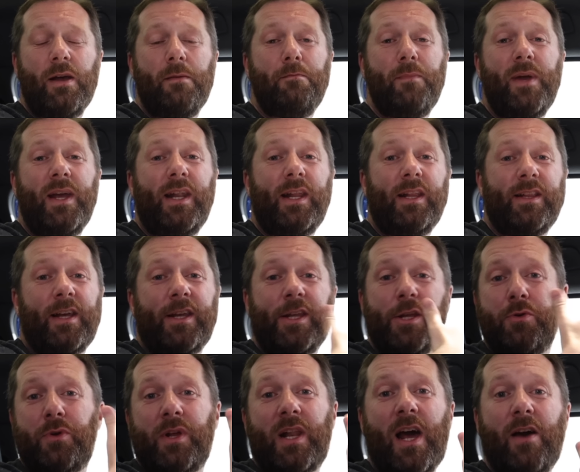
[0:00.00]
meaning that
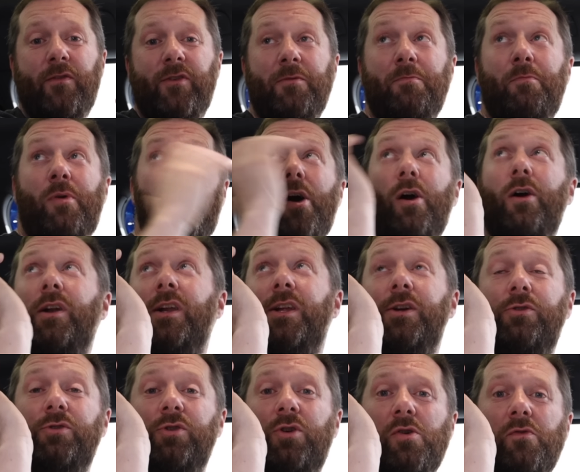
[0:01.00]
you can have it partly
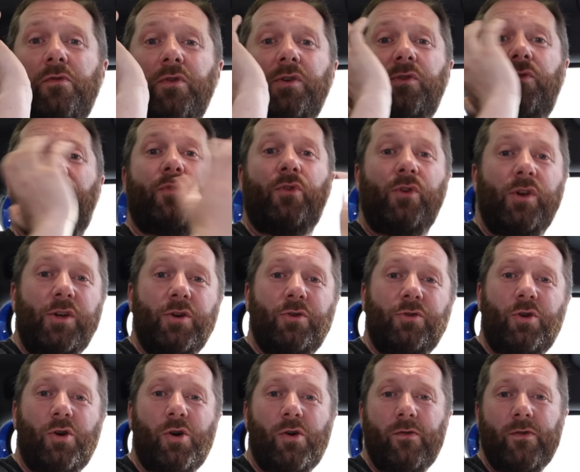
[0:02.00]
uncovered, fully
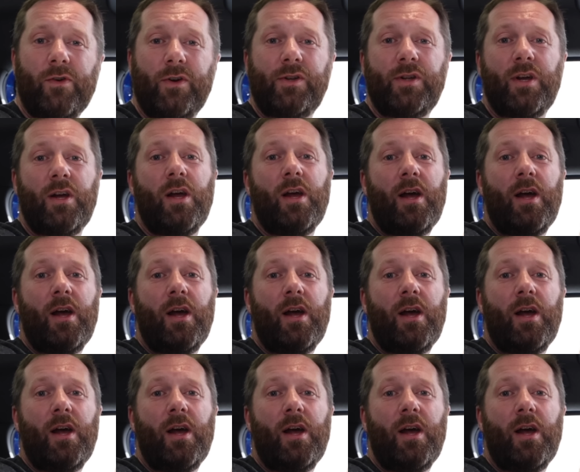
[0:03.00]
uncovered,